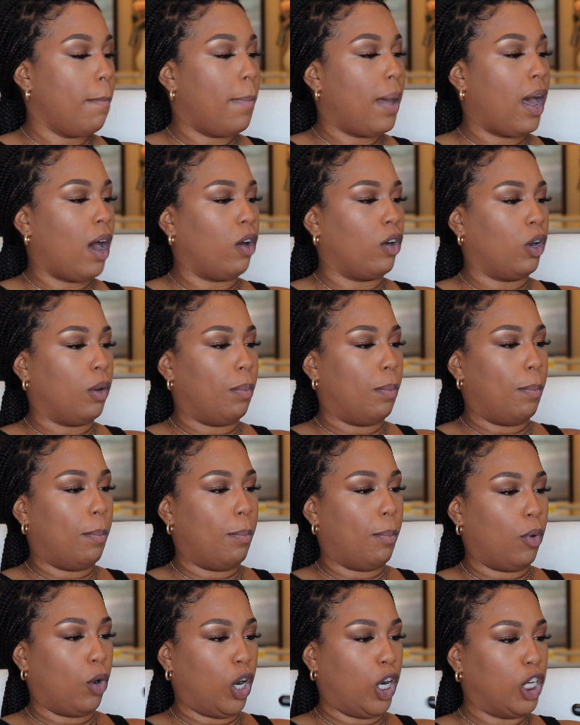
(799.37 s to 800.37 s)
powder
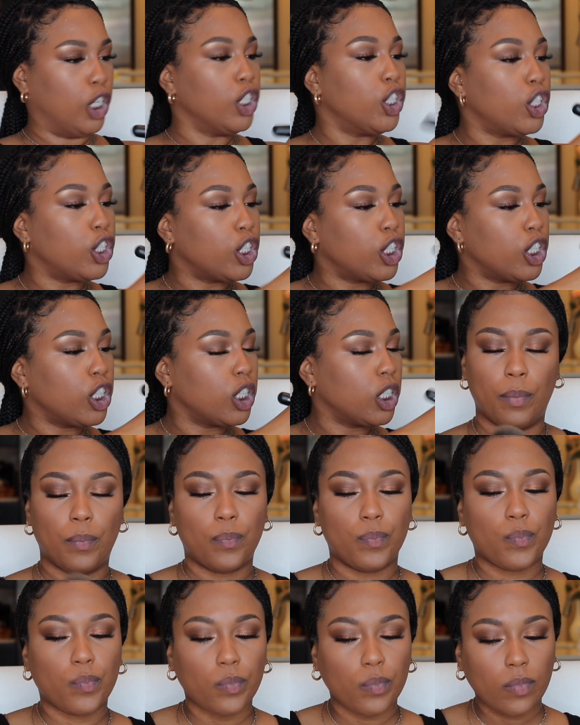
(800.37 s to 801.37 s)
brush, and
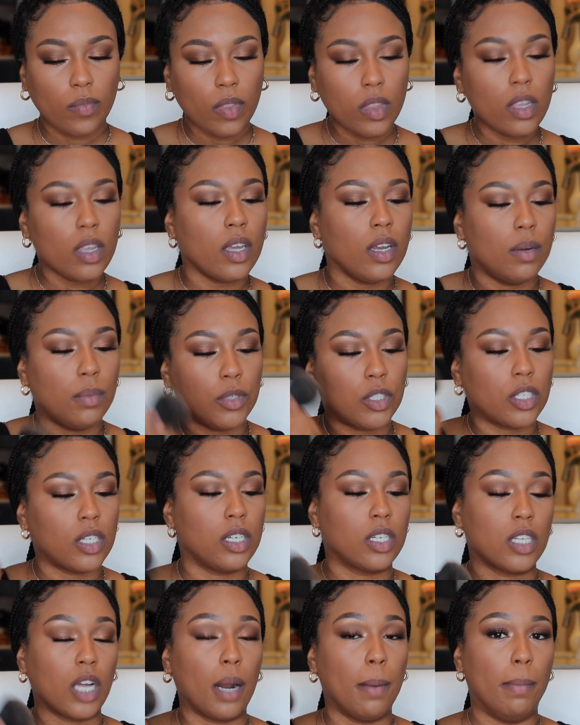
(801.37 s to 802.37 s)
I'm just
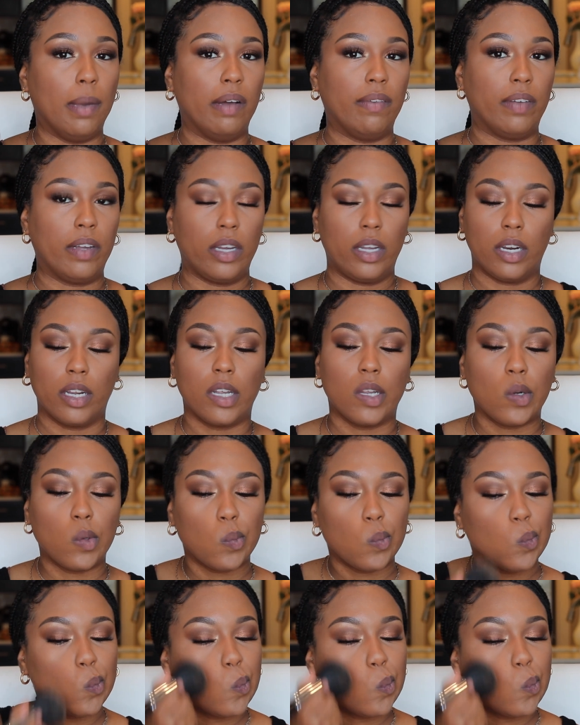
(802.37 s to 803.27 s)
gonna start buffing it in.